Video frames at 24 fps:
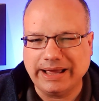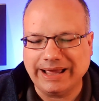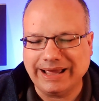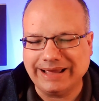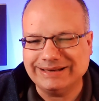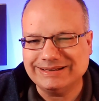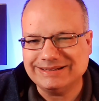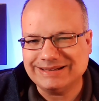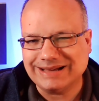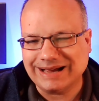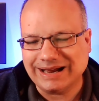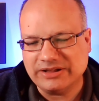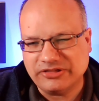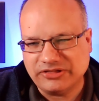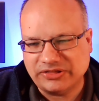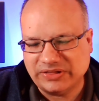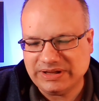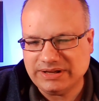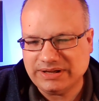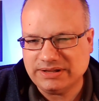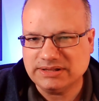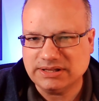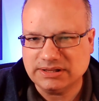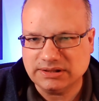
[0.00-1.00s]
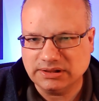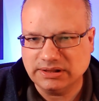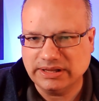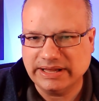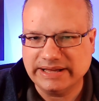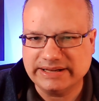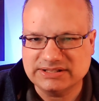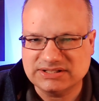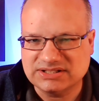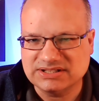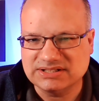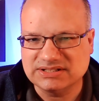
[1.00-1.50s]
And I think that
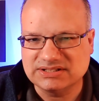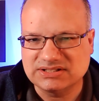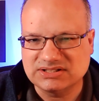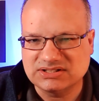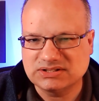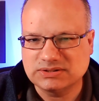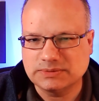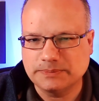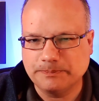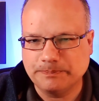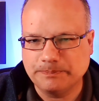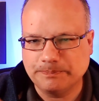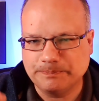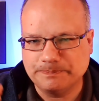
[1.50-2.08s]
Lexus,